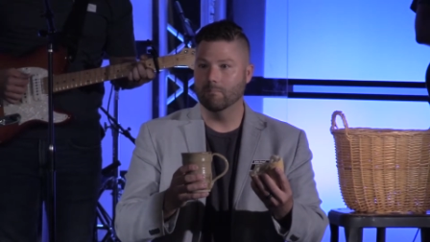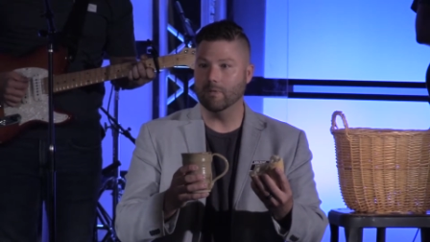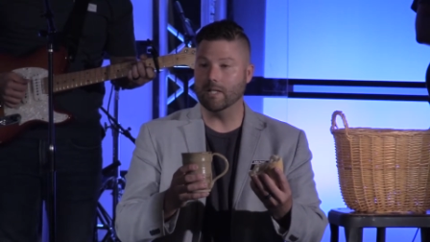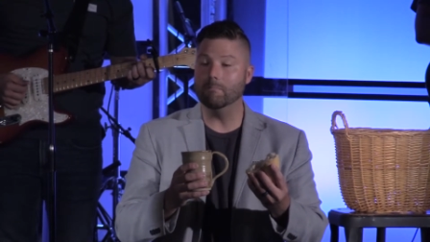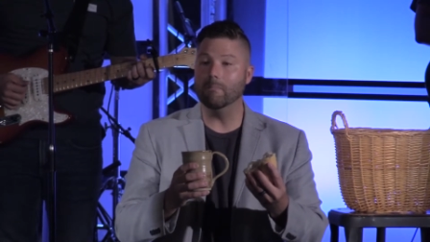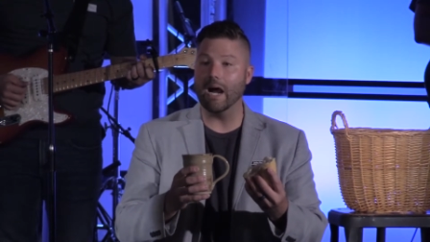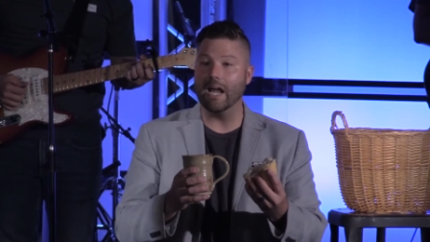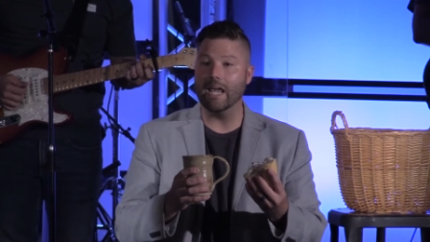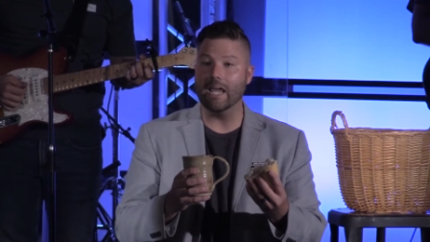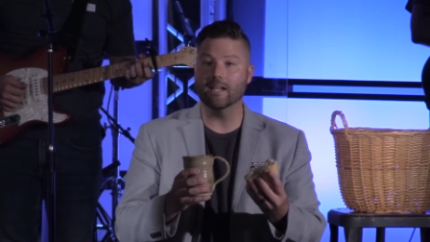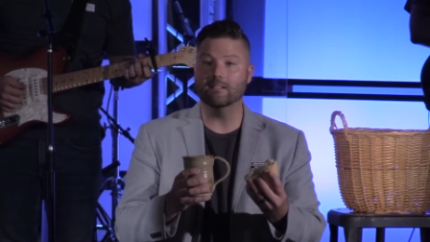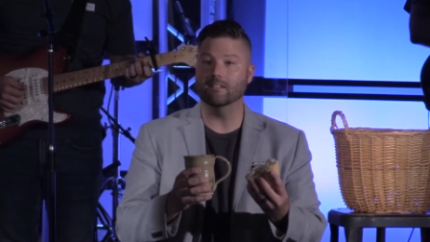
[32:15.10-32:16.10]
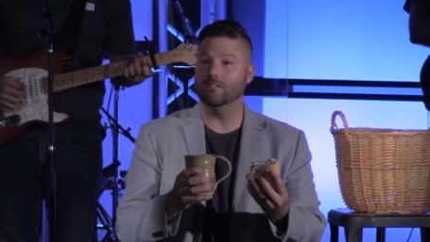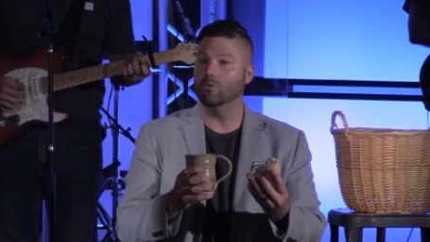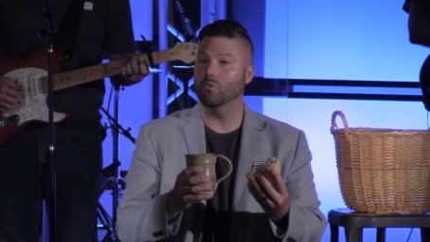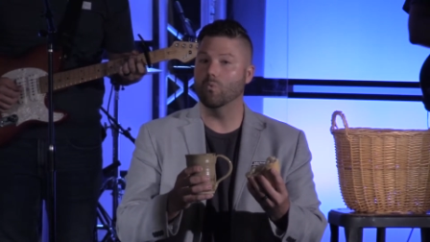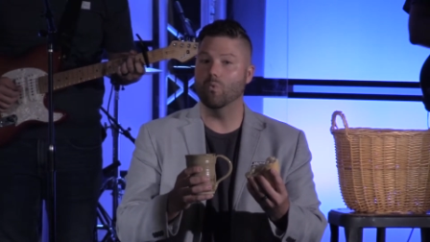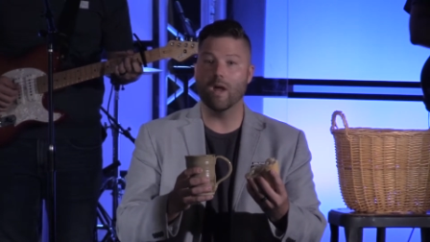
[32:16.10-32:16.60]
But in my hands, it's
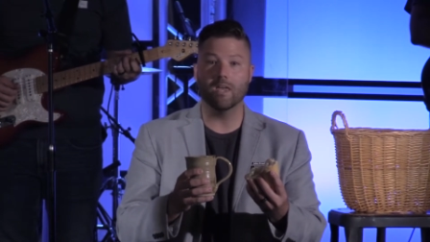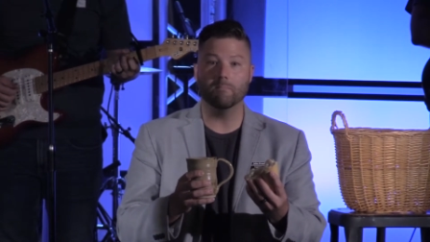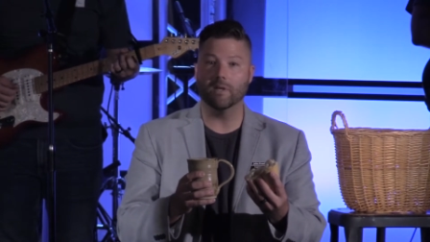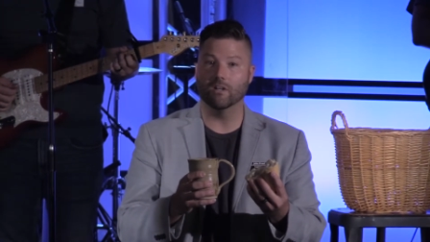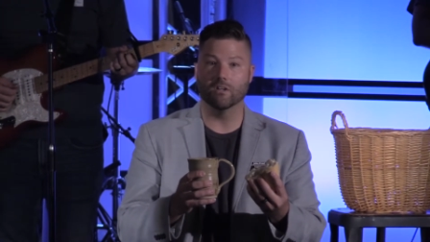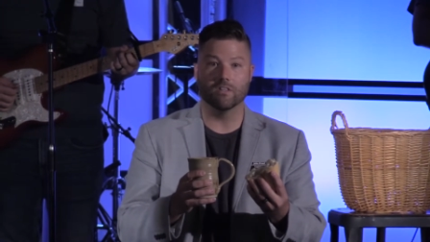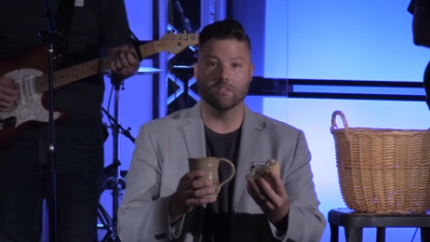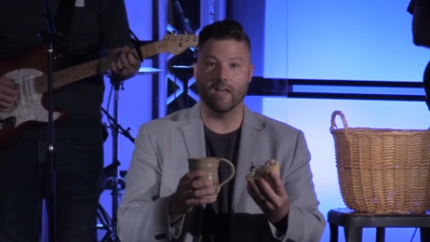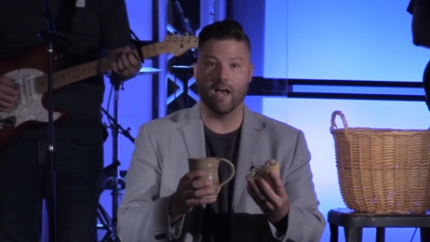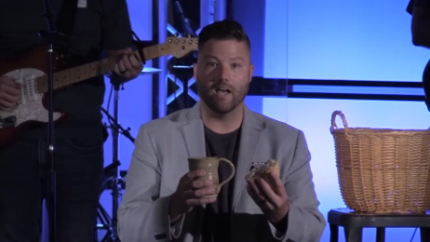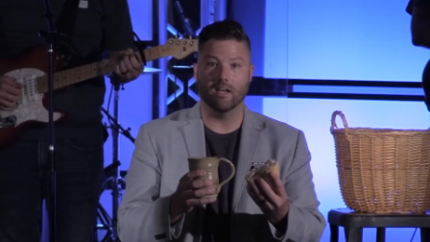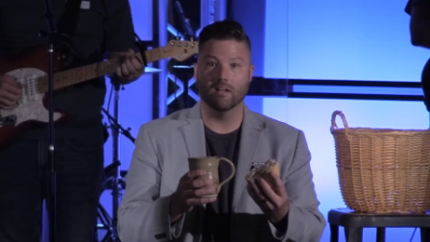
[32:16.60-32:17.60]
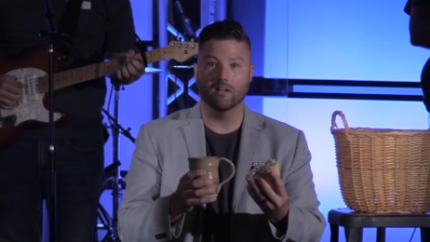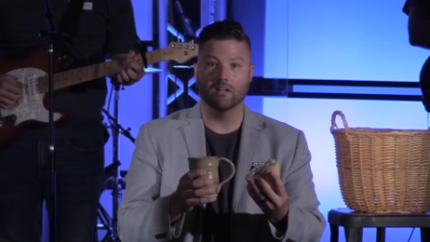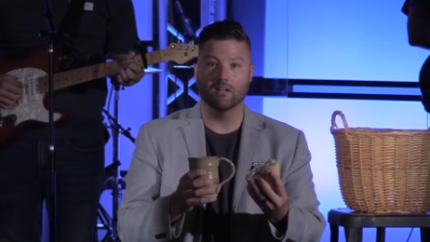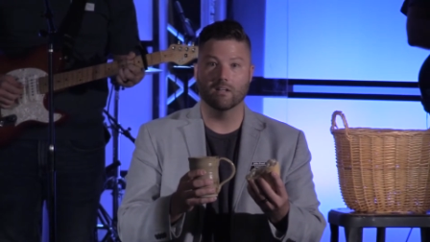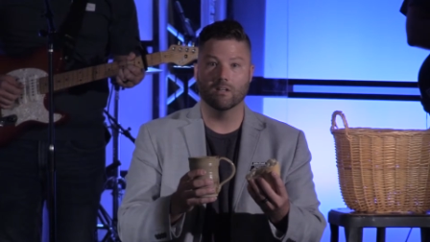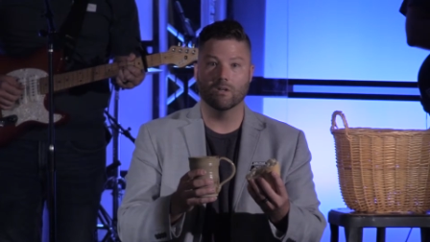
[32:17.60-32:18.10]
way bigger than that.
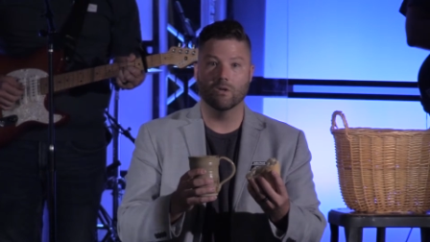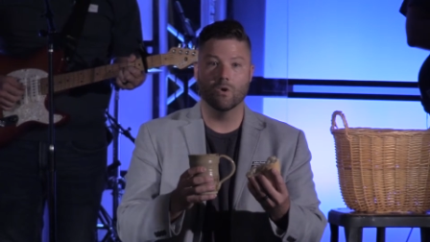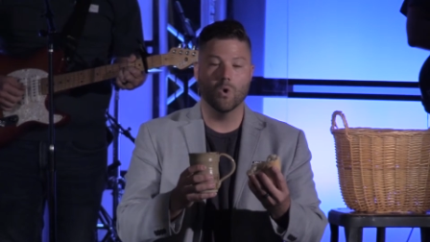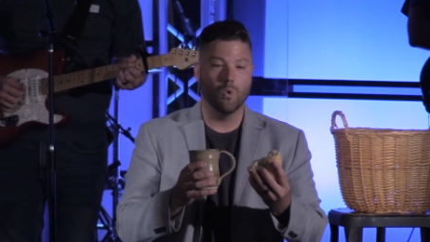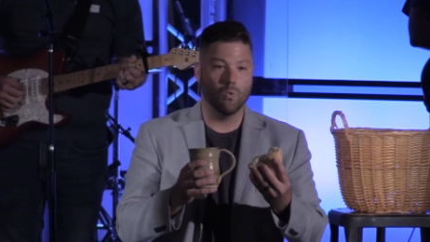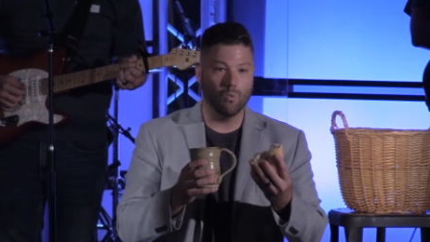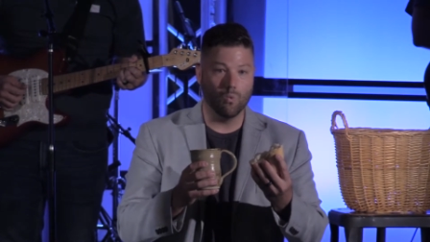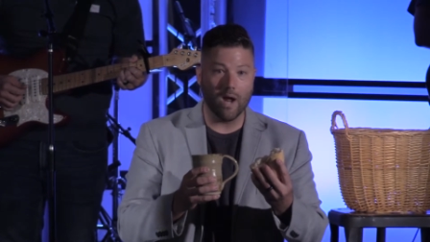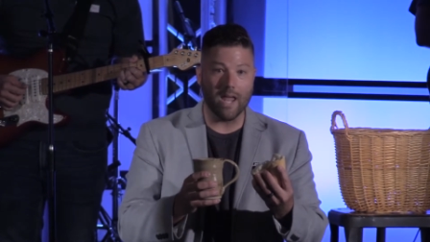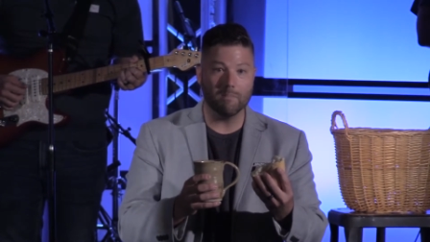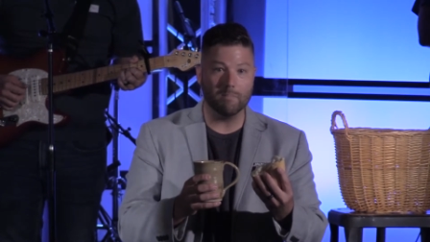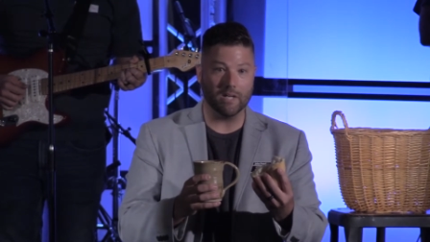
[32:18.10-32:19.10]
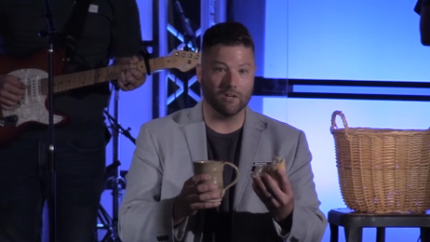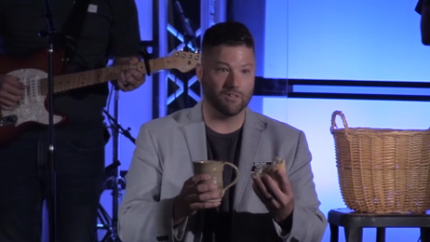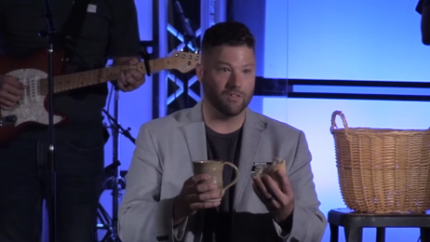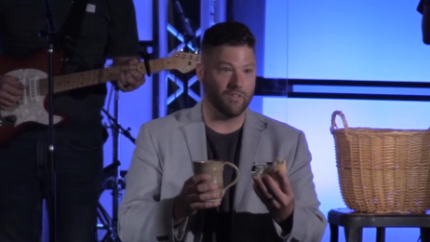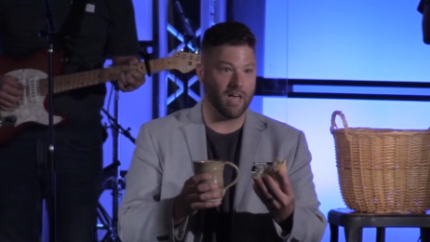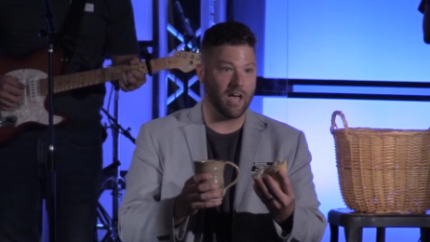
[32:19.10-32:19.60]
Way bigger
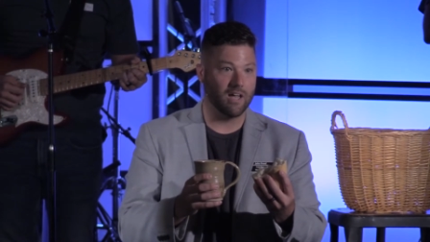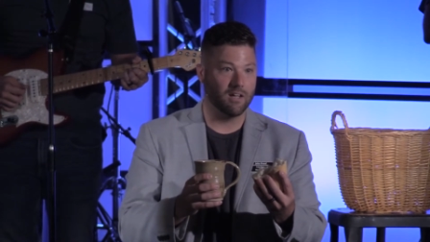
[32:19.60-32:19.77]
than that.